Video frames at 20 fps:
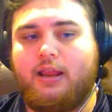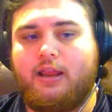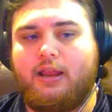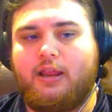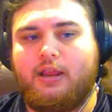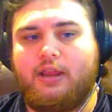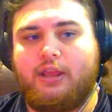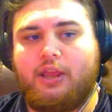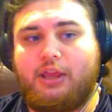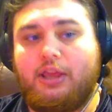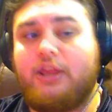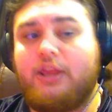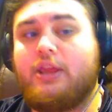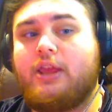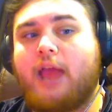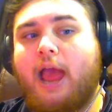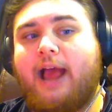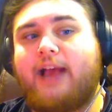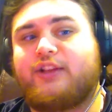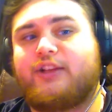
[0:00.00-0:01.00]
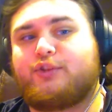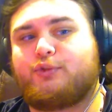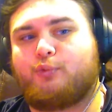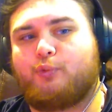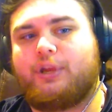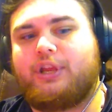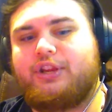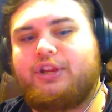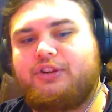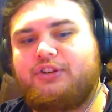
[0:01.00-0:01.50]
He has
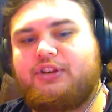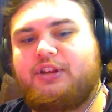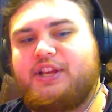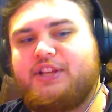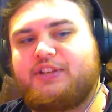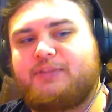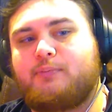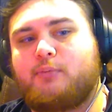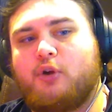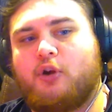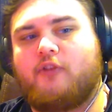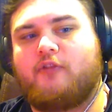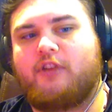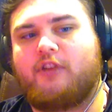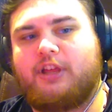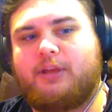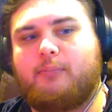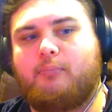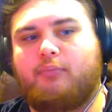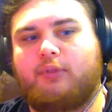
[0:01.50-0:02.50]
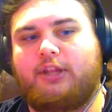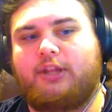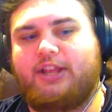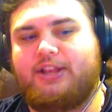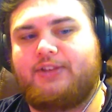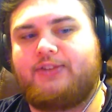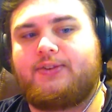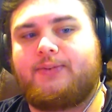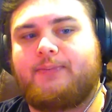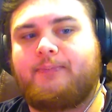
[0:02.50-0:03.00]
reached his perfect
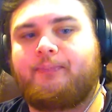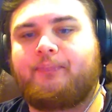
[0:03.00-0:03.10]
bliss.